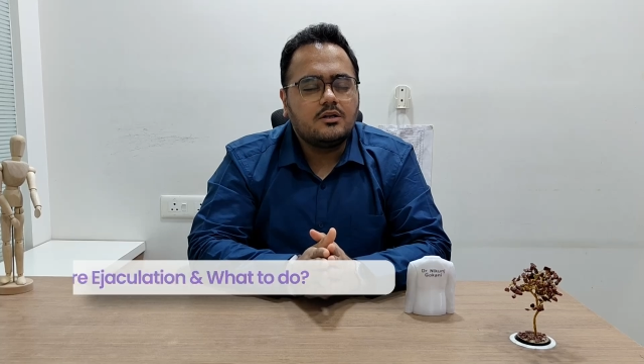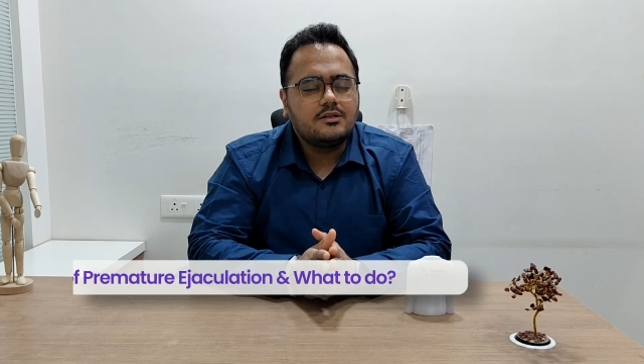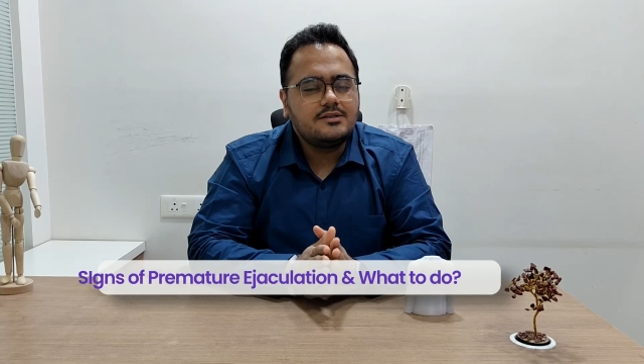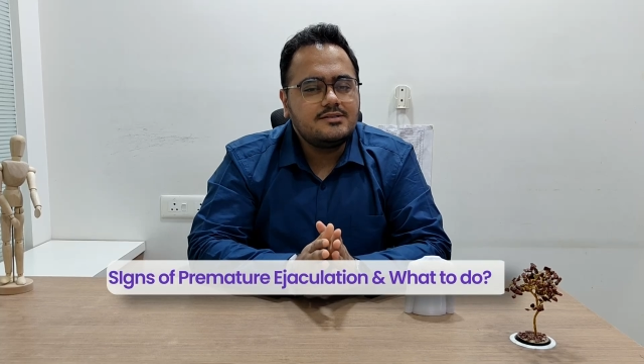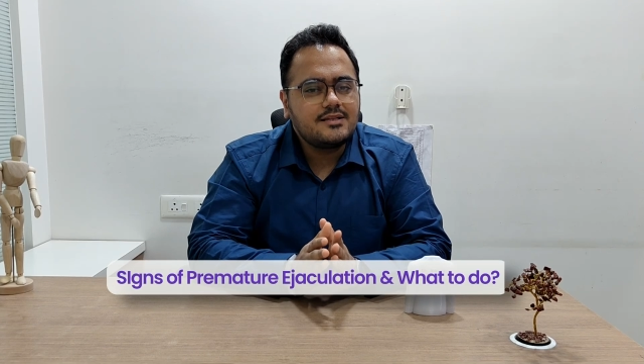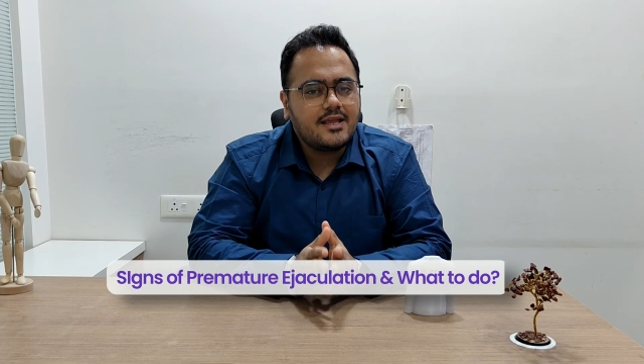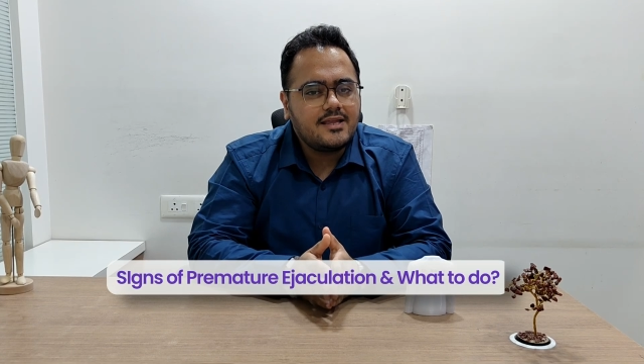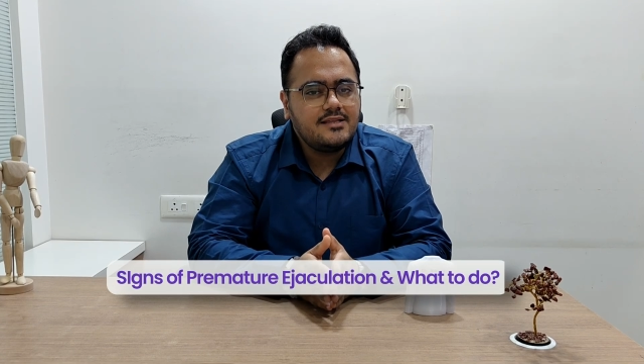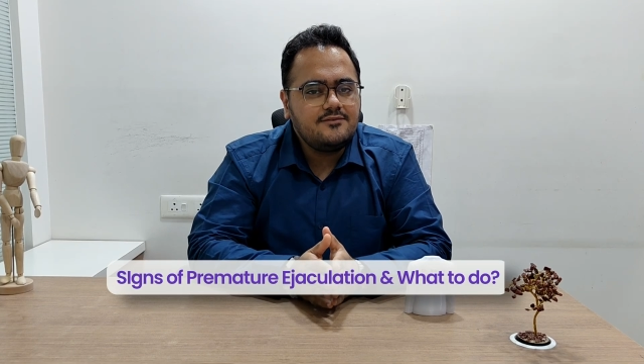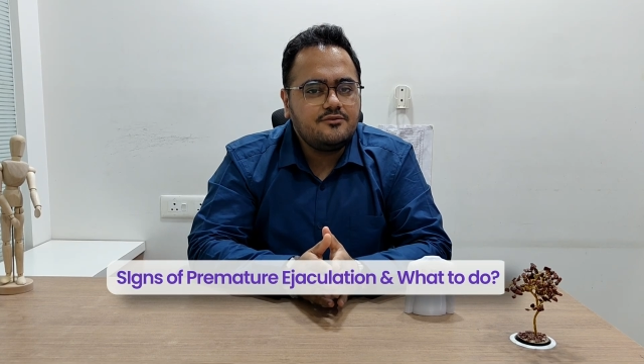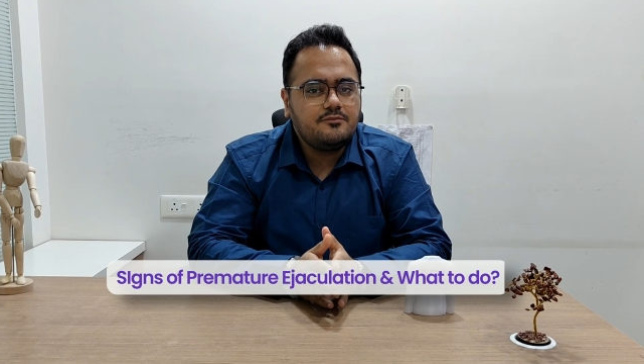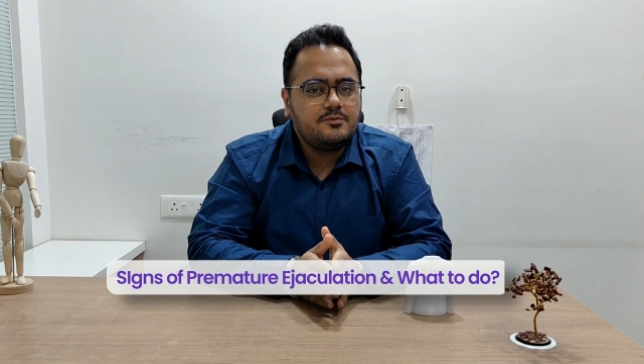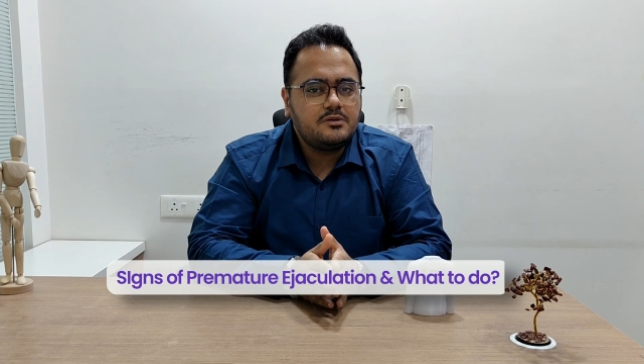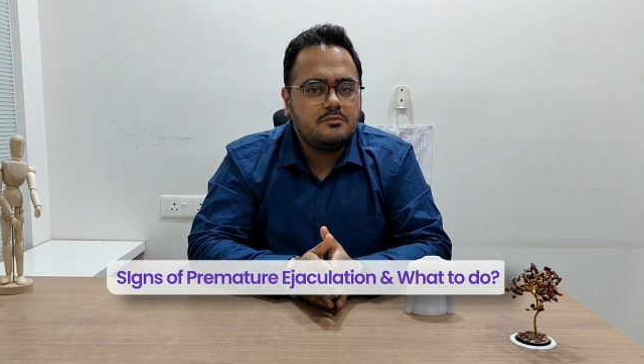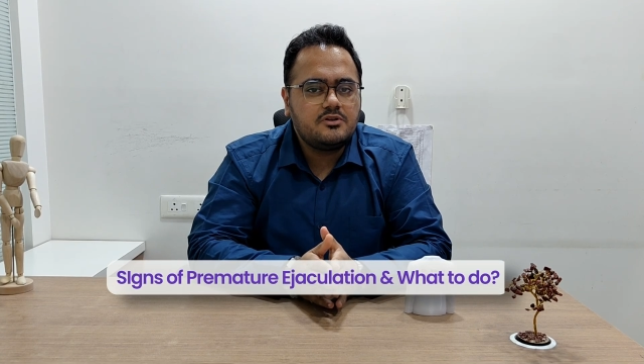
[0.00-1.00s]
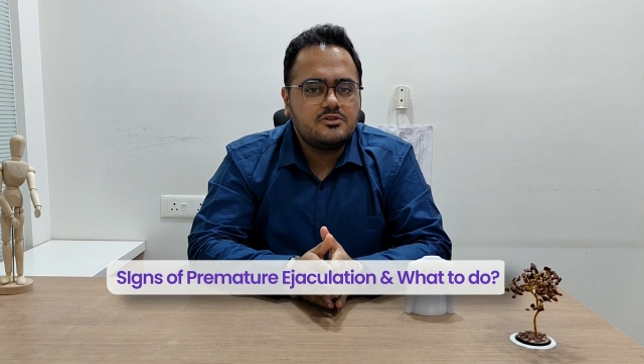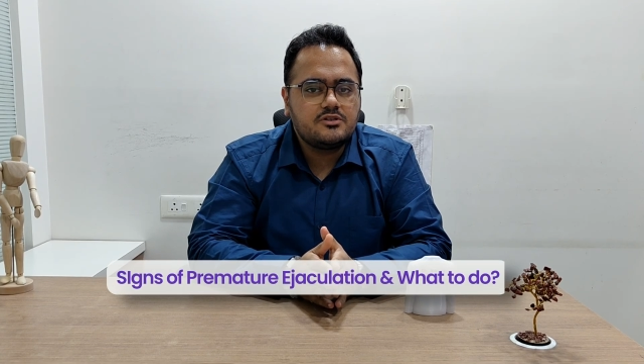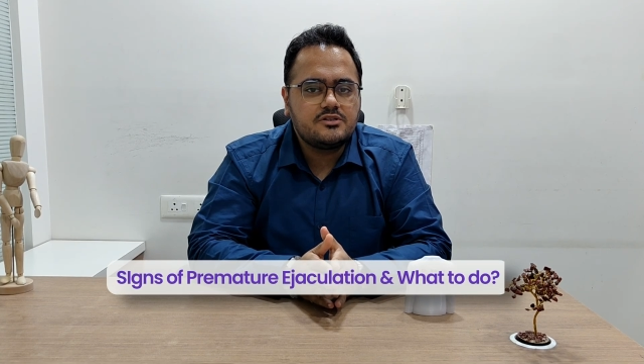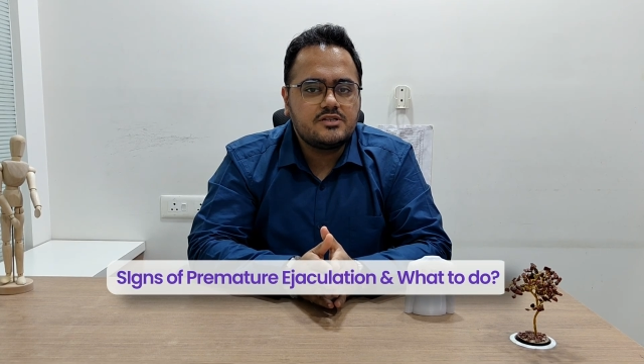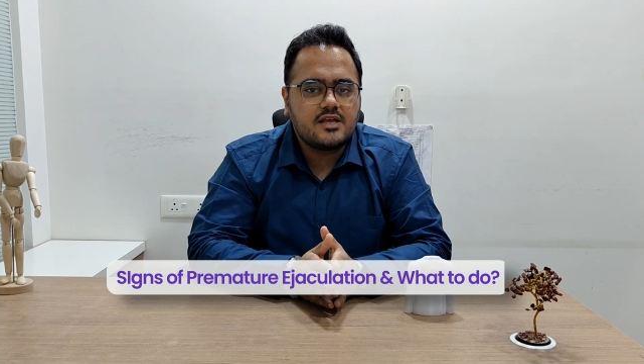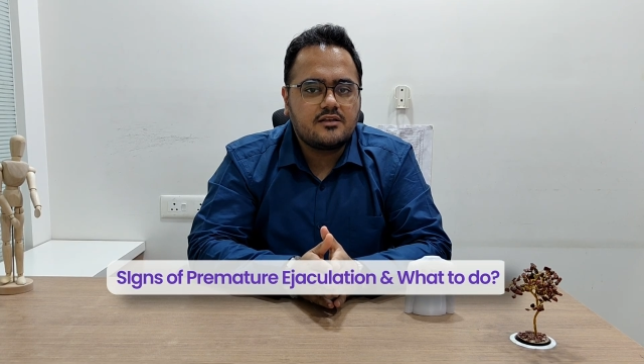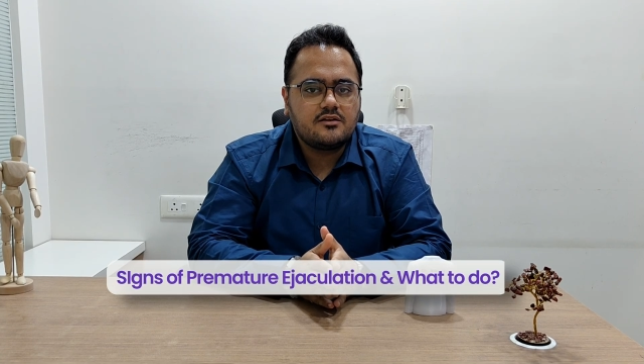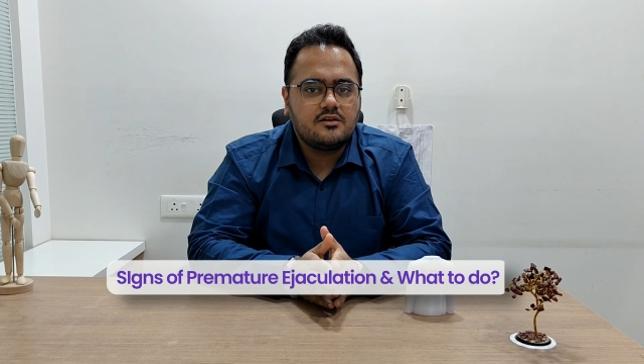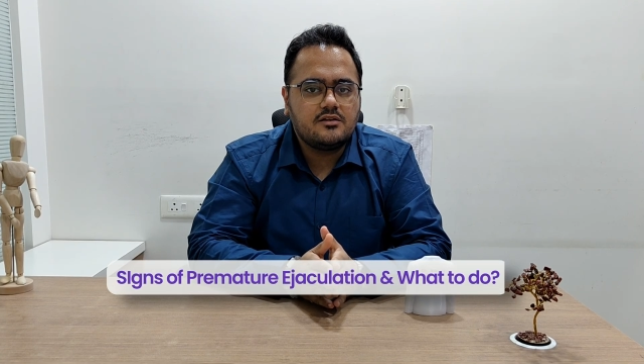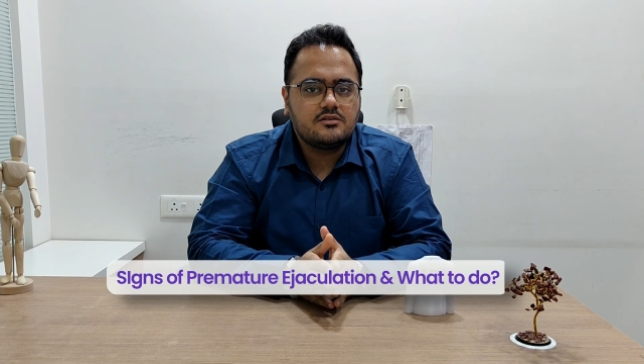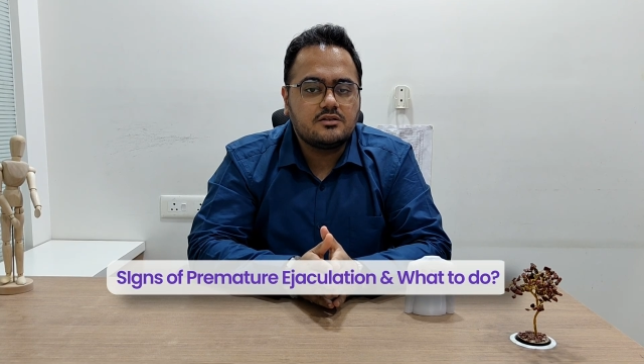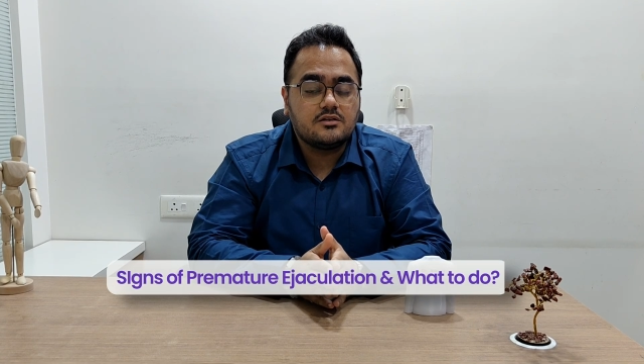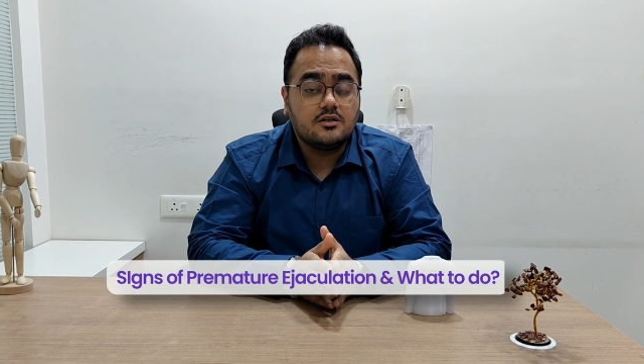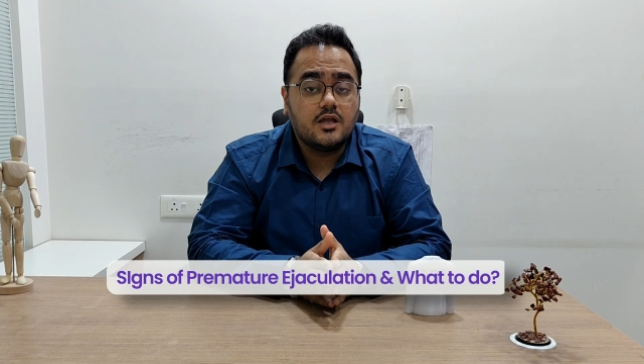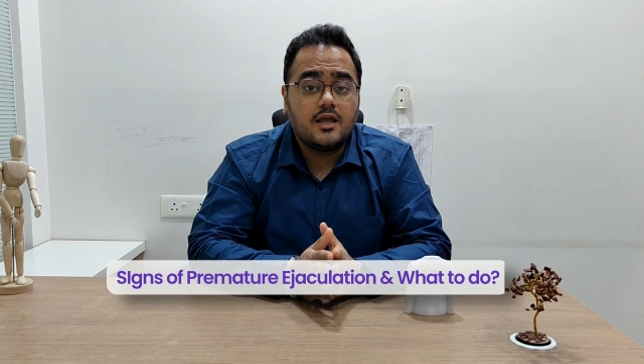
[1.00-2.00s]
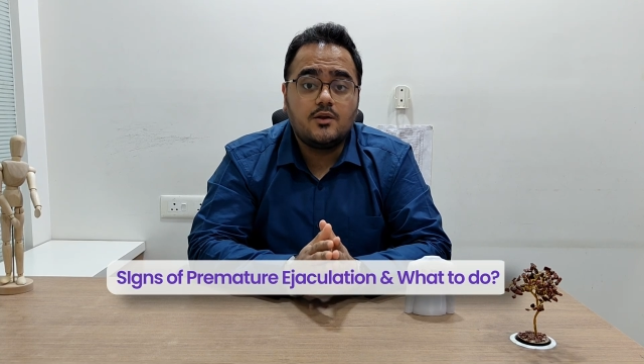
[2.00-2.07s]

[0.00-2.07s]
What are the signs for premature ejaculation